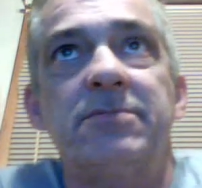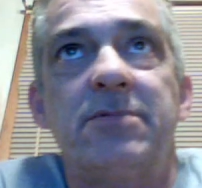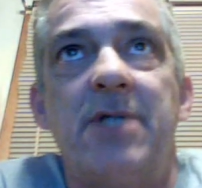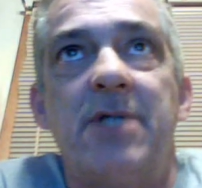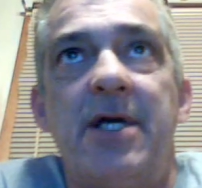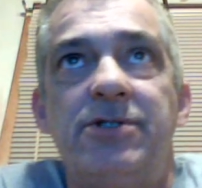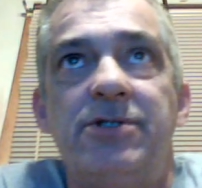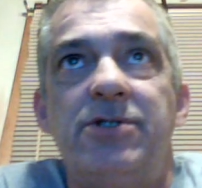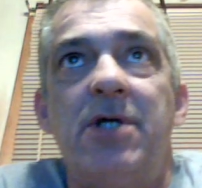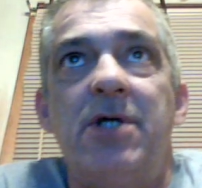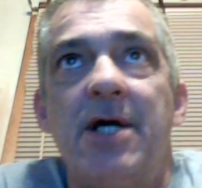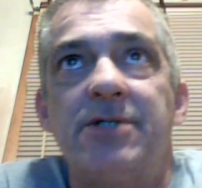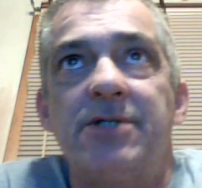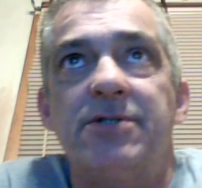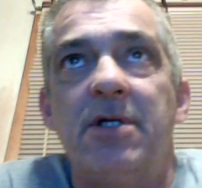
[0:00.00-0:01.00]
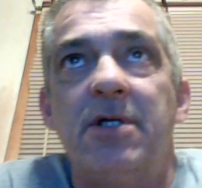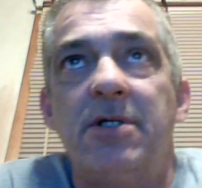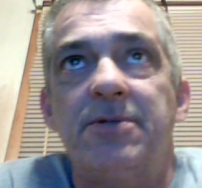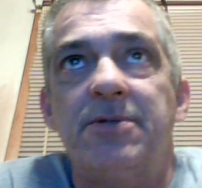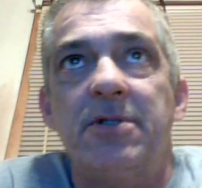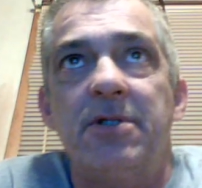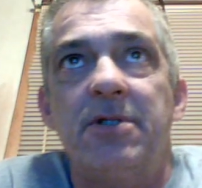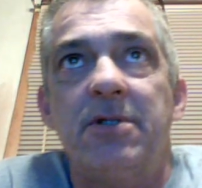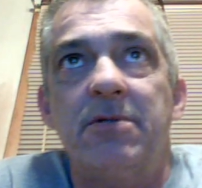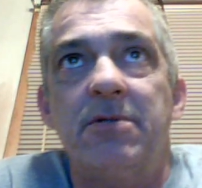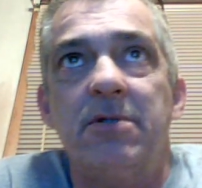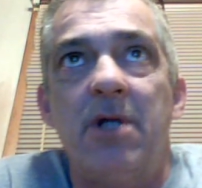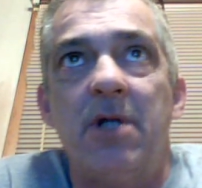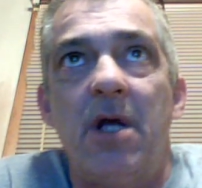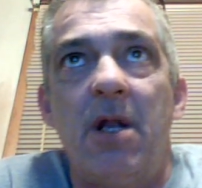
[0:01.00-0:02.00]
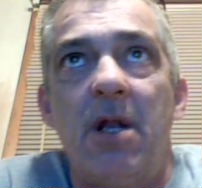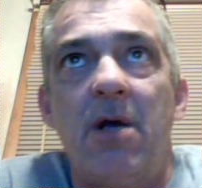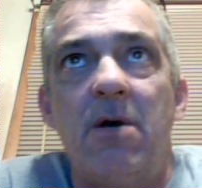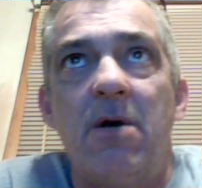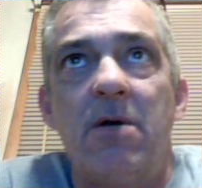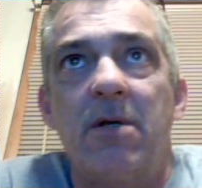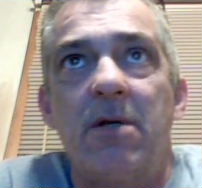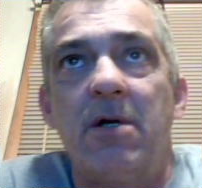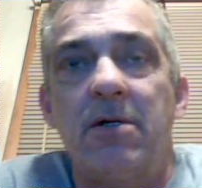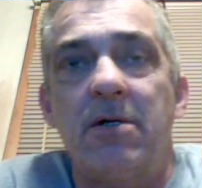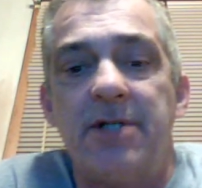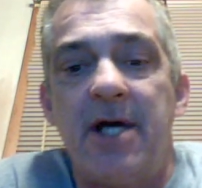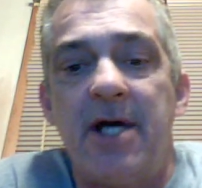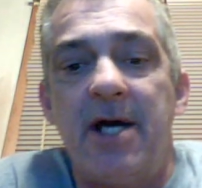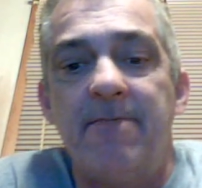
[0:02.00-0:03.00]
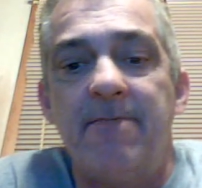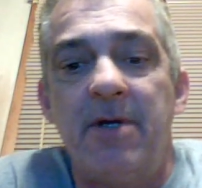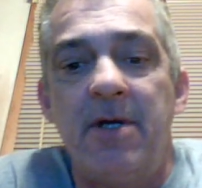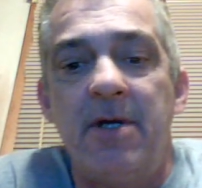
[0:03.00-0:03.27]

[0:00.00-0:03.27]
as you guys know, for a long time,